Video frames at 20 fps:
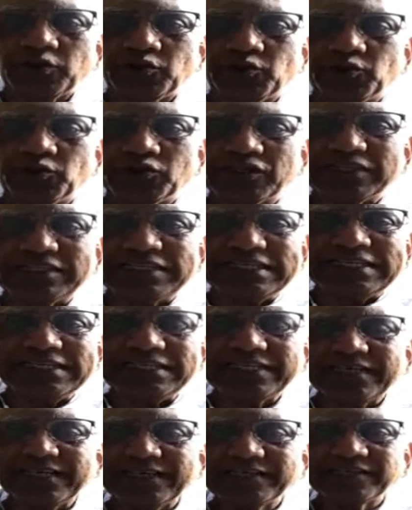You see
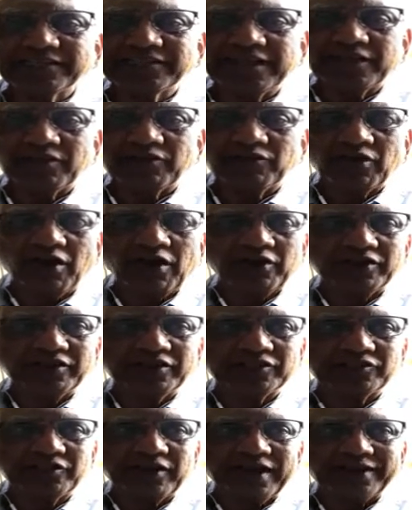things that are
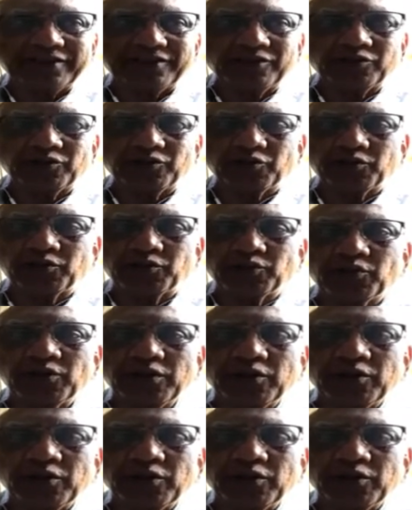distracting to you.